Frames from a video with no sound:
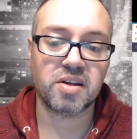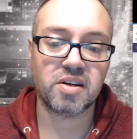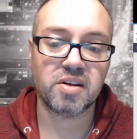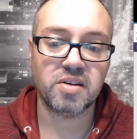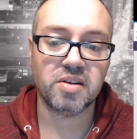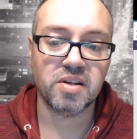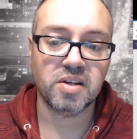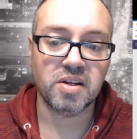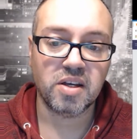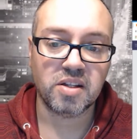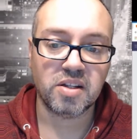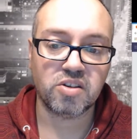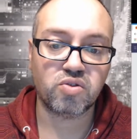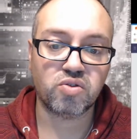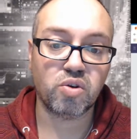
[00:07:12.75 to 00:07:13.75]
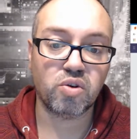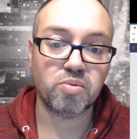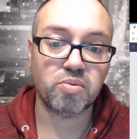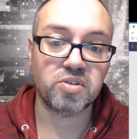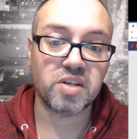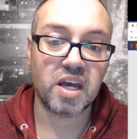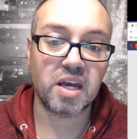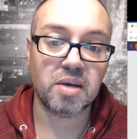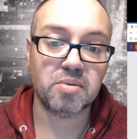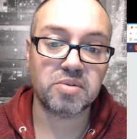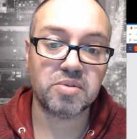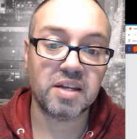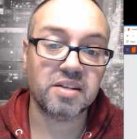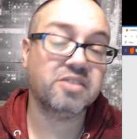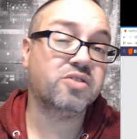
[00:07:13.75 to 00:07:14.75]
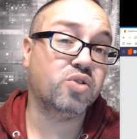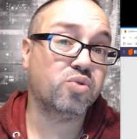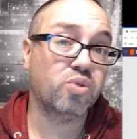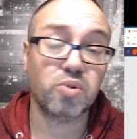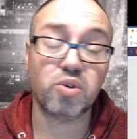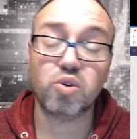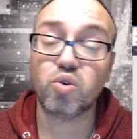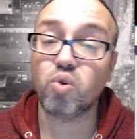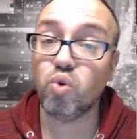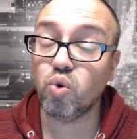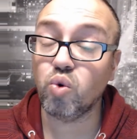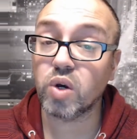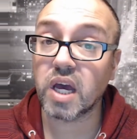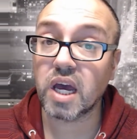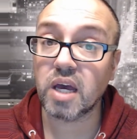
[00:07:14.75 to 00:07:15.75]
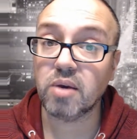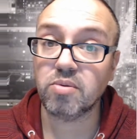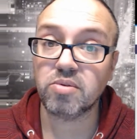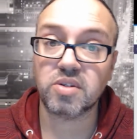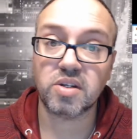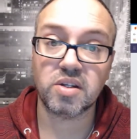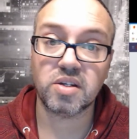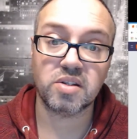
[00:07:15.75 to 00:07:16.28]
distributes games, and they distribute cool games in the